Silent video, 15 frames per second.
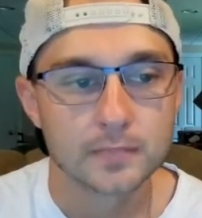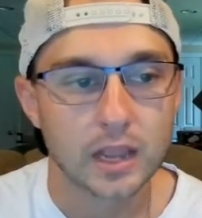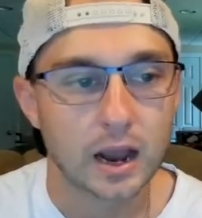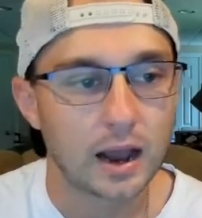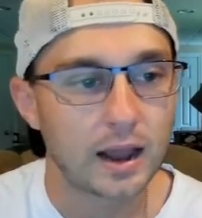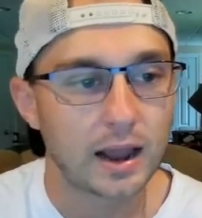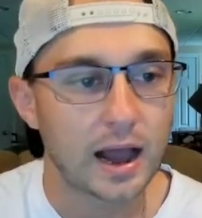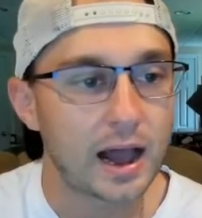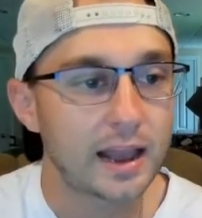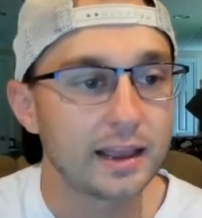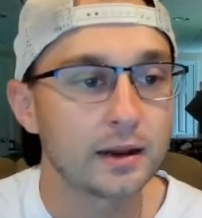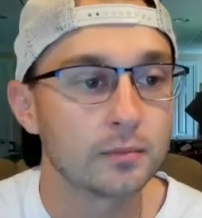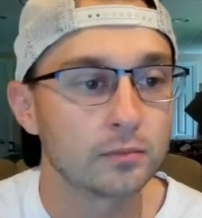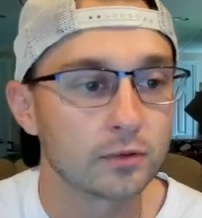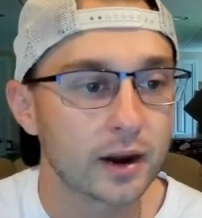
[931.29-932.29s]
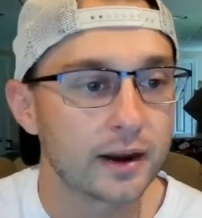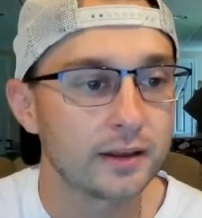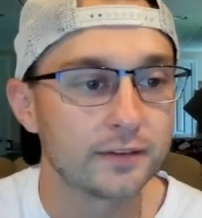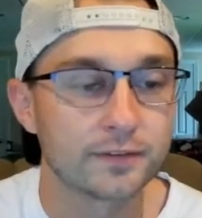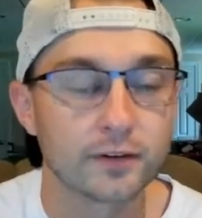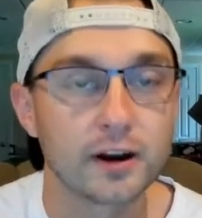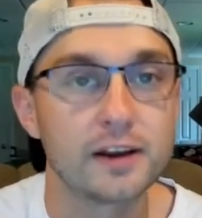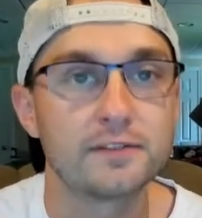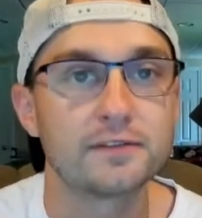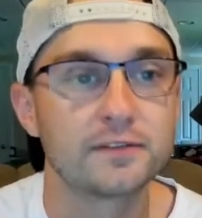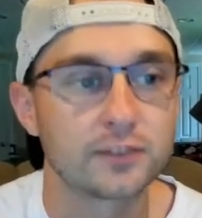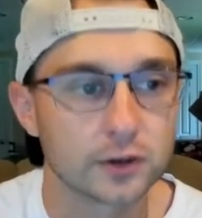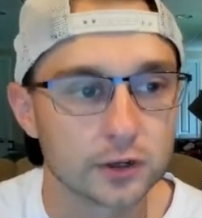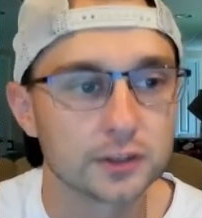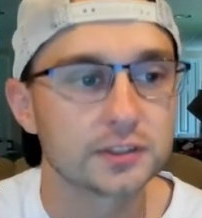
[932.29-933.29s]
I am ready for a
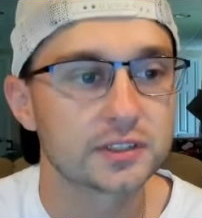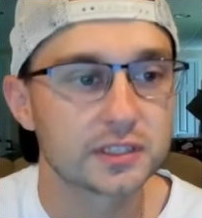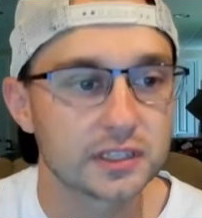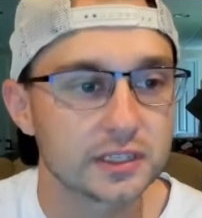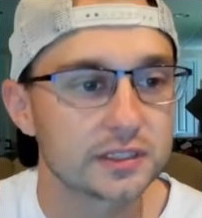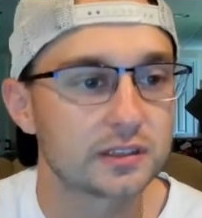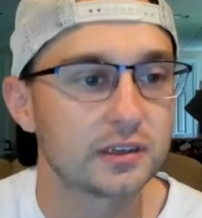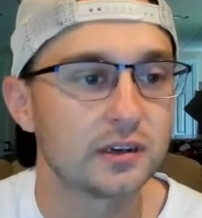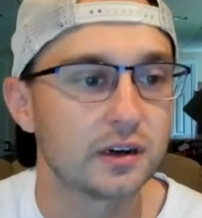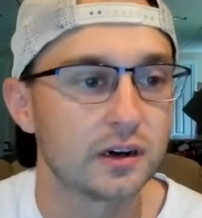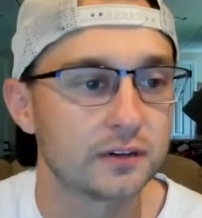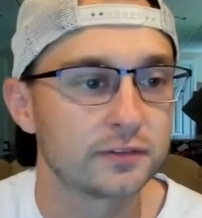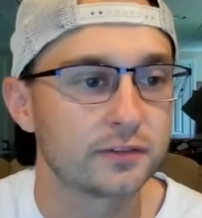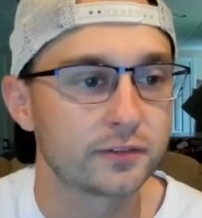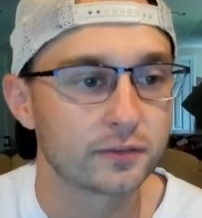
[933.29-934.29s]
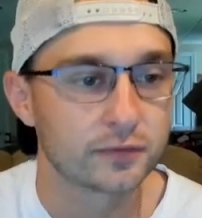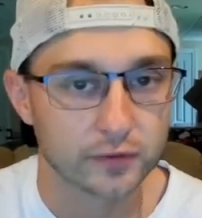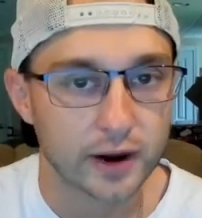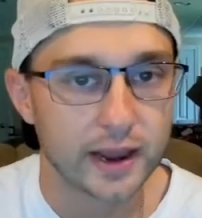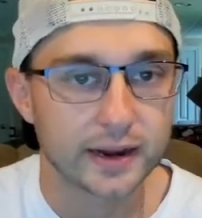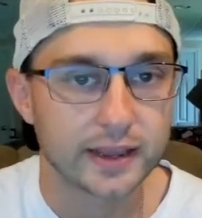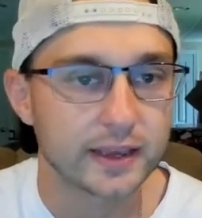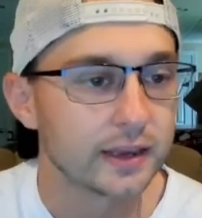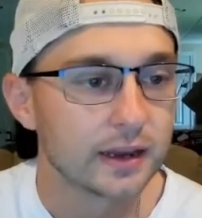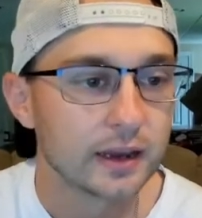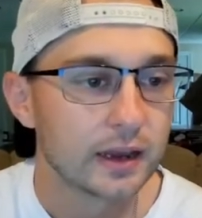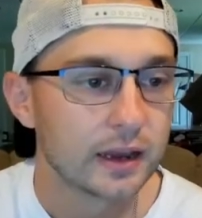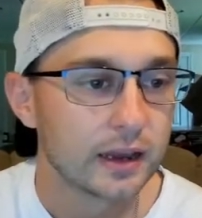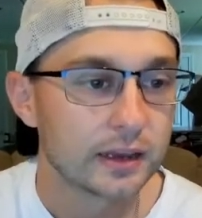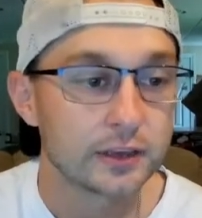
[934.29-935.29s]
full season of Freddie.
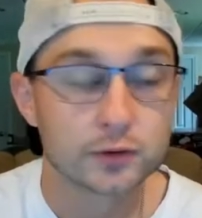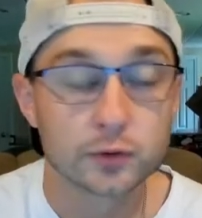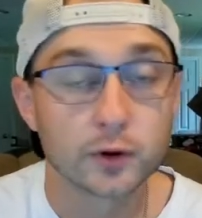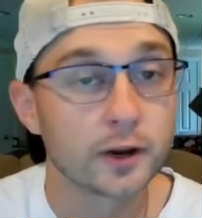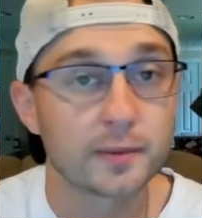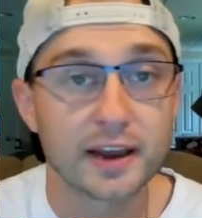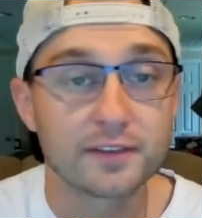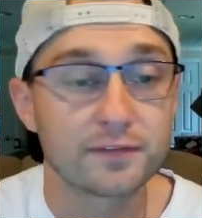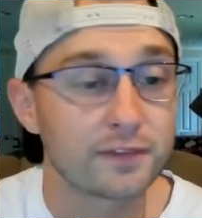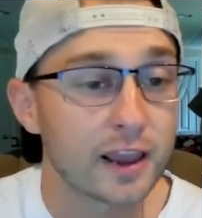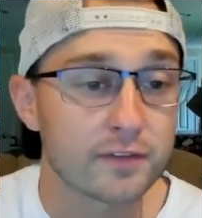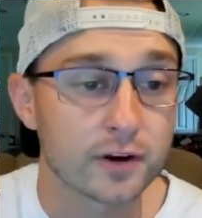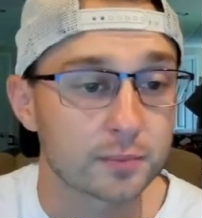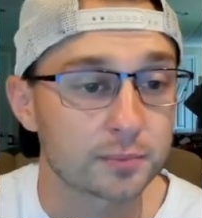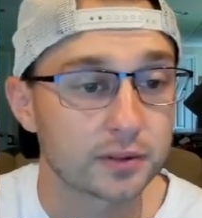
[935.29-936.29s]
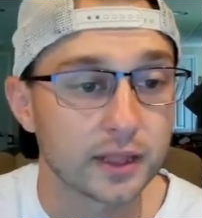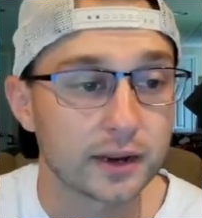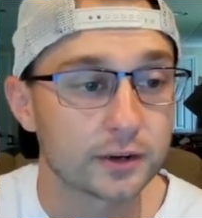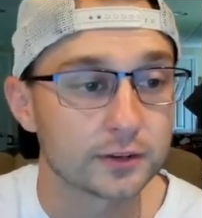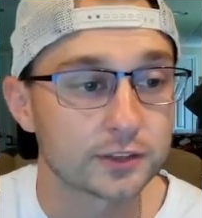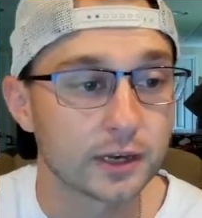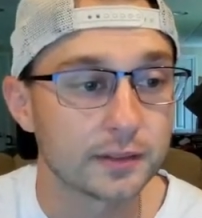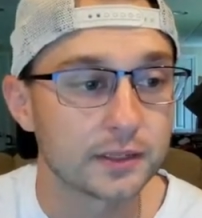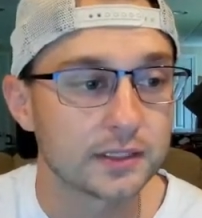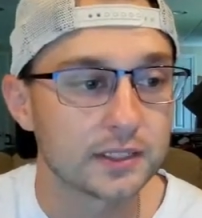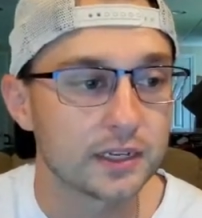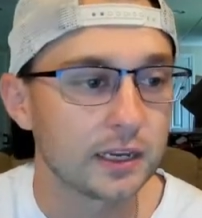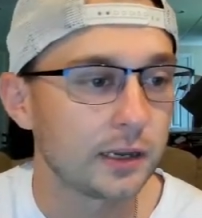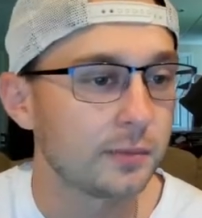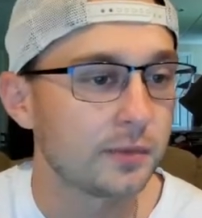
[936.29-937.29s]
He's one of my favorite players on the
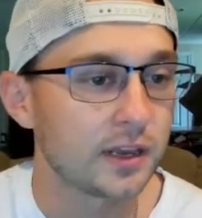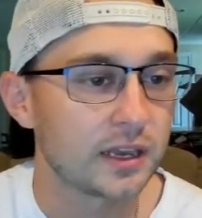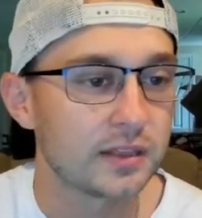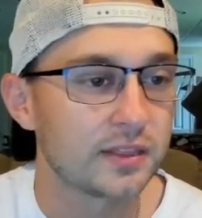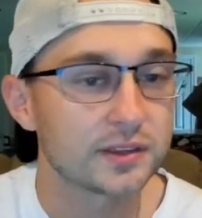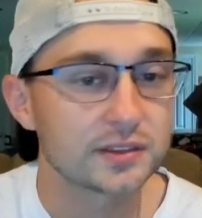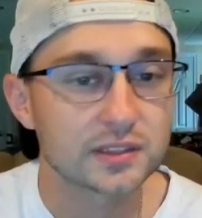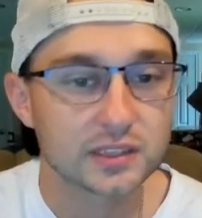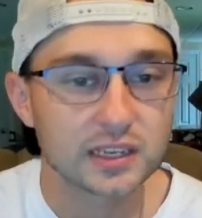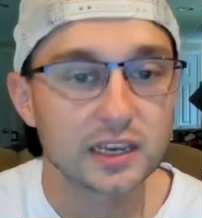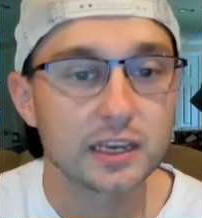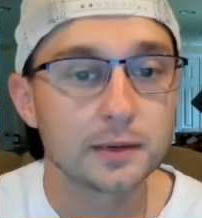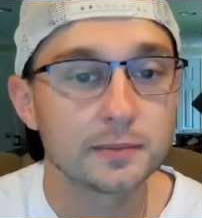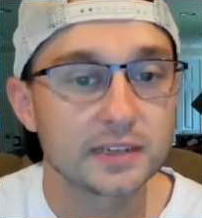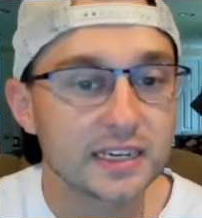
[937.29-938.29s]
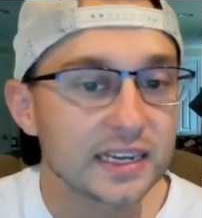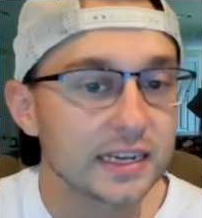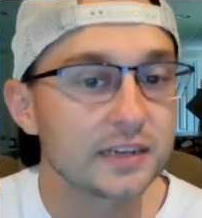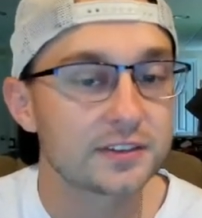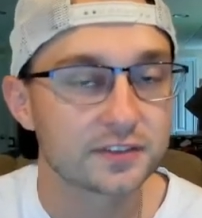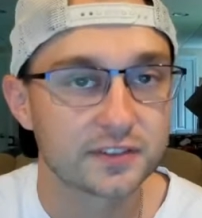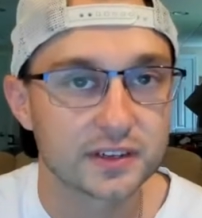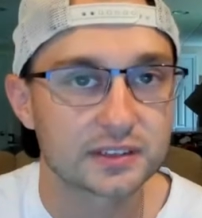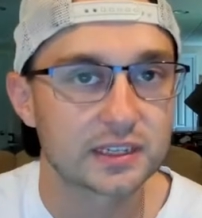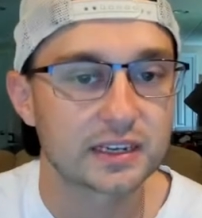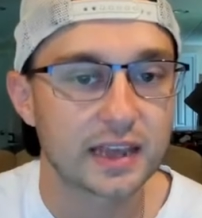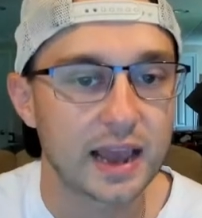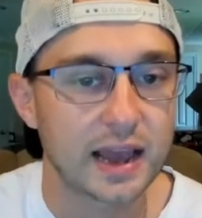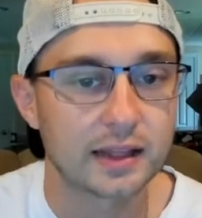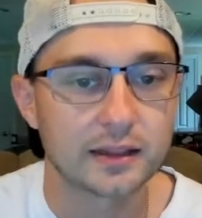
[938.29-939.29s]
team. This team needs
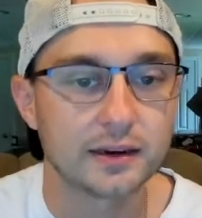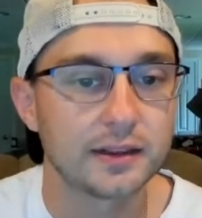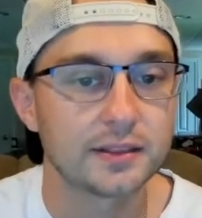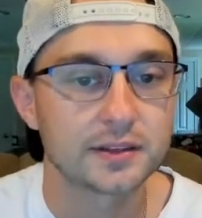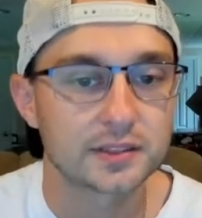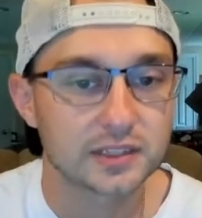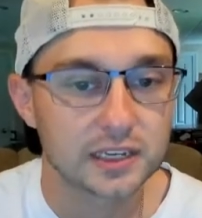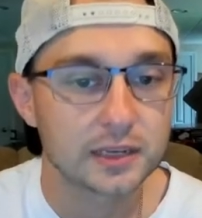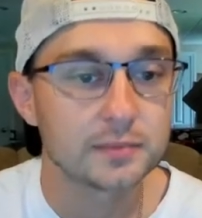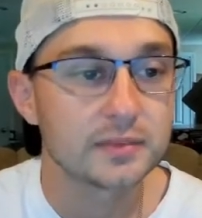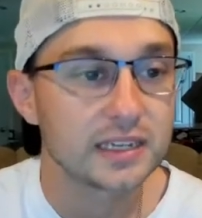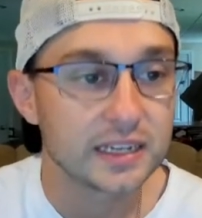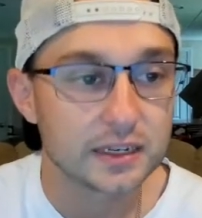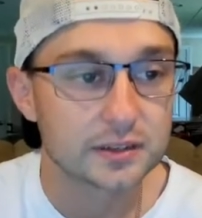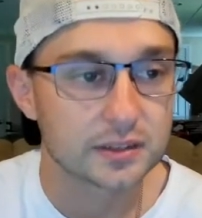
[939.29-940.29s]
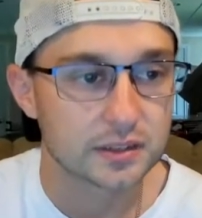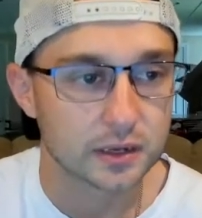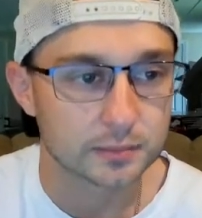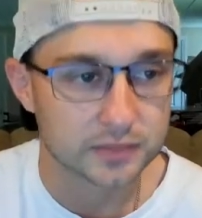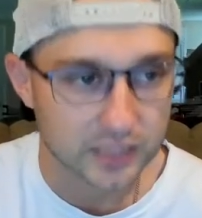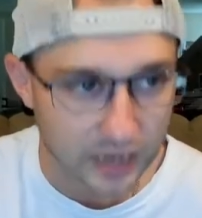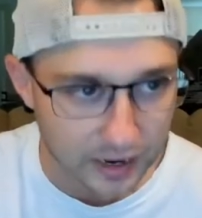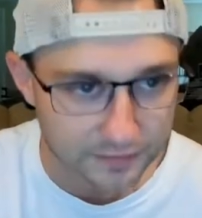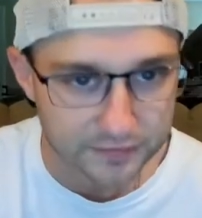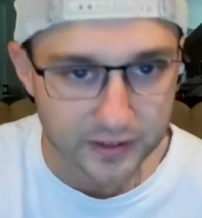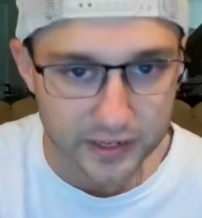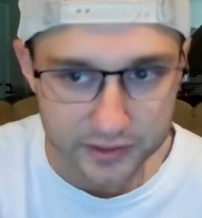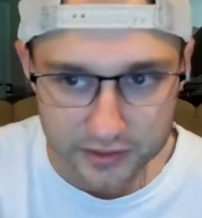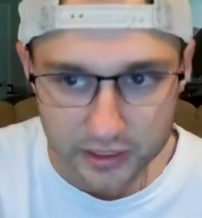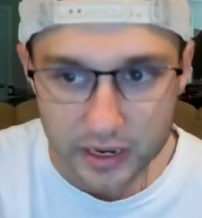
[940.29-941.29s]
physicality. This team needs some toughness.